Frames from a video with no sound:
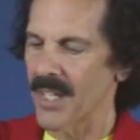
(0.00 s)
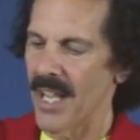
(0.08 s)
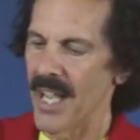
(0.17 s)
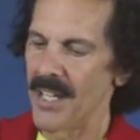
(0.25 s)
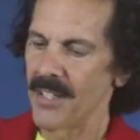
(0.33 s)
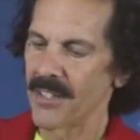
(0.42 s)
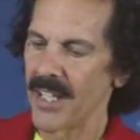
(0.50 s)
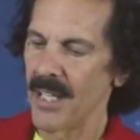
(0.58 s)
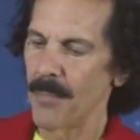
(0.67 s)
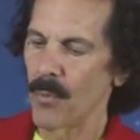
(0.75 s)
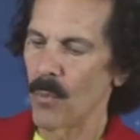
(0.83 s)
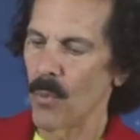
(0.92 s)
and you
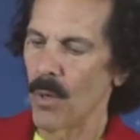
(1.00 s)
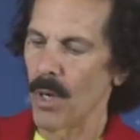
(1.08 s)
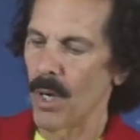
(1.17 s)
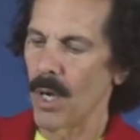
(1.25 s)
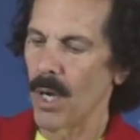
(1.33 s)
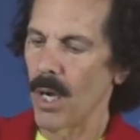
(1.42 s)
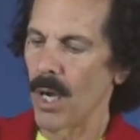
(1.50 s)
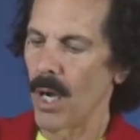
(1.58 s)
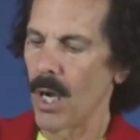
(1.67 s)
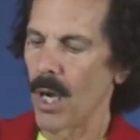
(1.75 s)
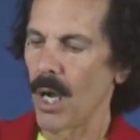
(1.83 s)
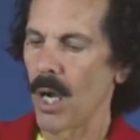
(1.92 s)
tape
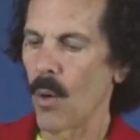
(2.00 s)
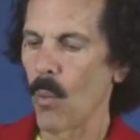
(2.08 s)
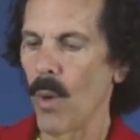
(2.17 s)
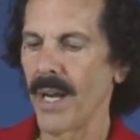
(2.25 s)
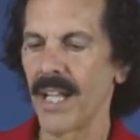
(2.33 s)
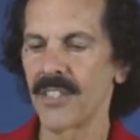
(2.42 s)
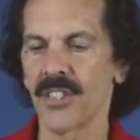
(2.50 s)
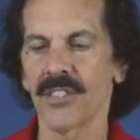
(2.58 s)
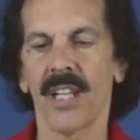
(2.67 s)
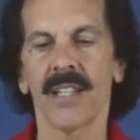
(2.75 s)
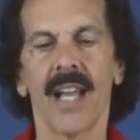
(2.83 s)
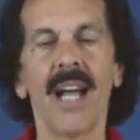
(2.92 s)
one end just
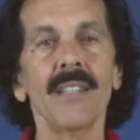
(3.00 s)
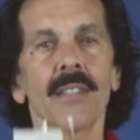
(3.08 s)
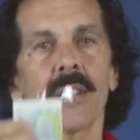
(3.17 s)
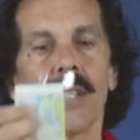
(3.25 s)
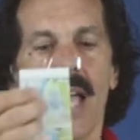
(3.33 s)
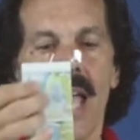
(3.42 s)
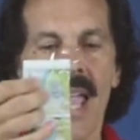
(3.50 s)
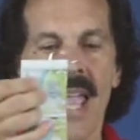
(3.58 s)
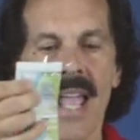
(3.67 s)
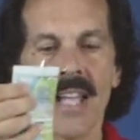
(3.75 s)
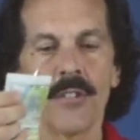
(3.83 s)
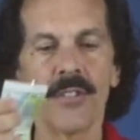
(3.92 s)
like that,
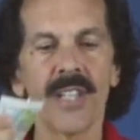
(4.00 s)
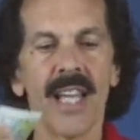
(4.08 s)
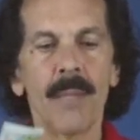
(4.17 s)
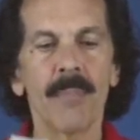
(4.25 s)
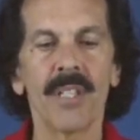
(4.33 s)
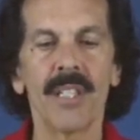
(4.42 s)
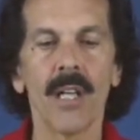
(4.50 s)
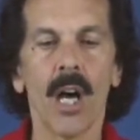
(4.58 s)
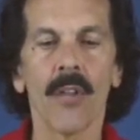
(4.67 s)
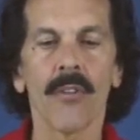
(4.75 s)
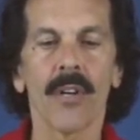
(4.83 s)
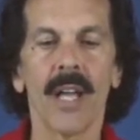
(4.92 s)
and you tape the
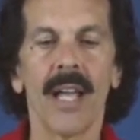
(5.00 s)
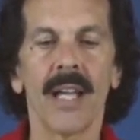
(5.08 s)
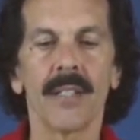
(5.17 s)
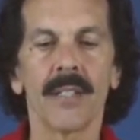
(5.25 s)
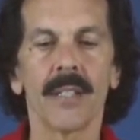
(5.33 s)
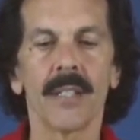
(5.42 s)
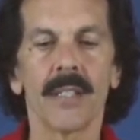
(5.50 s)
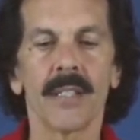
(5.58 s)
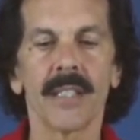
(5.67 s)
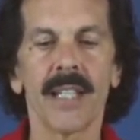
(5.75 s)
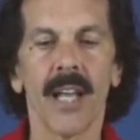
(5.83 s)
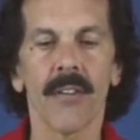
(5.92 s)
other end
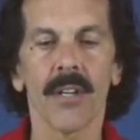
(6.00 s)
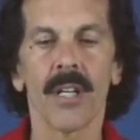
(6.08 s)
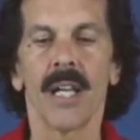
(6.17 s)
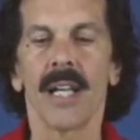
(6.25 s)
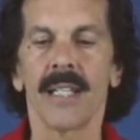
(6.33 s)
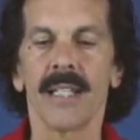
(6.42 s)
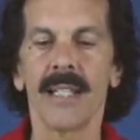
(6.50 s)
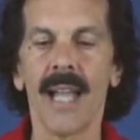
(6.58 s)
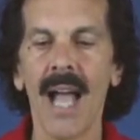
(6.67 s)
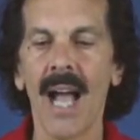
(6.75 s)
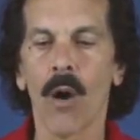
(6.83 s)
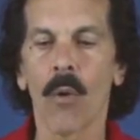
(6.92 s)
together.
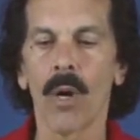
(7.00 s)
Now,